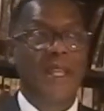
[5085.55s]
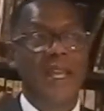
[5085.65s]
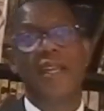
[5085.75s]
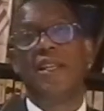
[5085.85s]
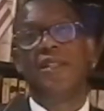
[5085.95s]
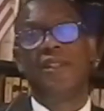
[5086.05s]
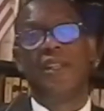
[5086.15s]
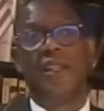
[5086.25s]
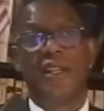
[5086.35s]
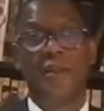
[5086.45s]
And
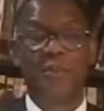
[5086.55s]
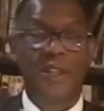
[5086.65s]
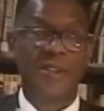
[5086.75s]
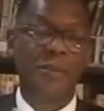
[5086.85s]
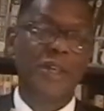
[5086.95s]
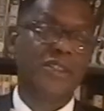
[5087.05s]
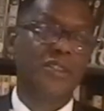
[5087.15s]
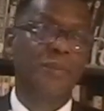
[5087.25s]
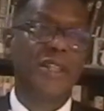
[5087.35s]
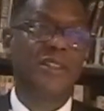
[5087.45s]
the
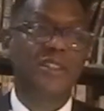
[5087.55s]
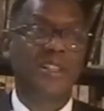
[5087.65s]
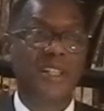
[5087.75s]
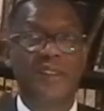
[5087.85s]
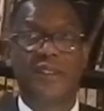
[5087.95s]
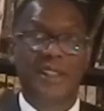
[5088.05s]
message basically tells